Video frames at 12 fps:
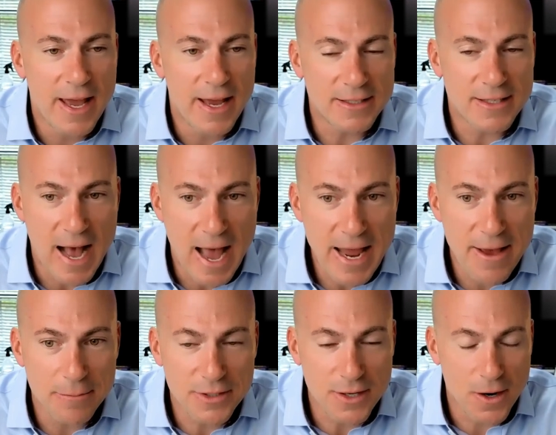is I
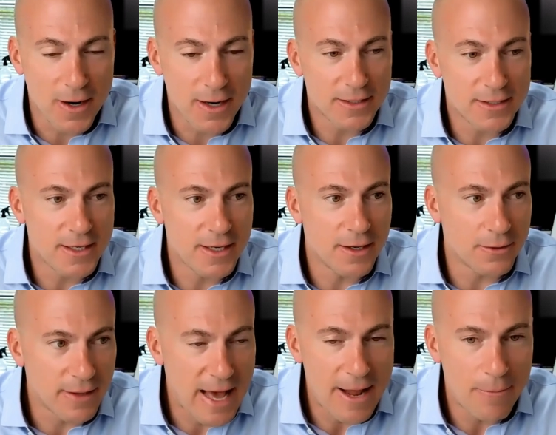am starting to see a
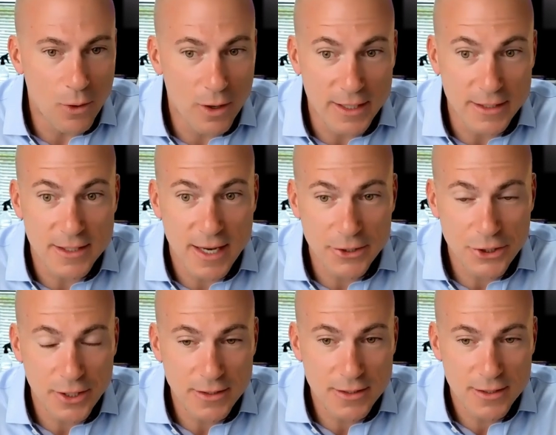lot more
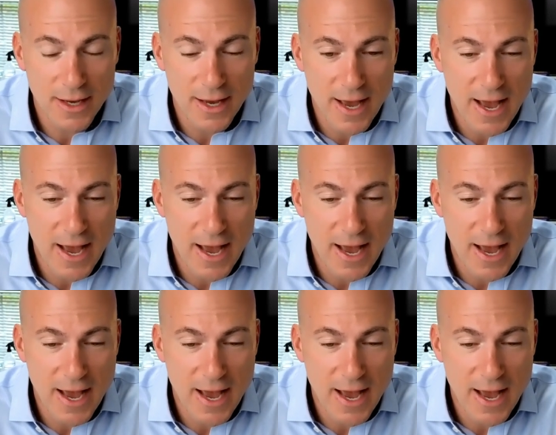concessions.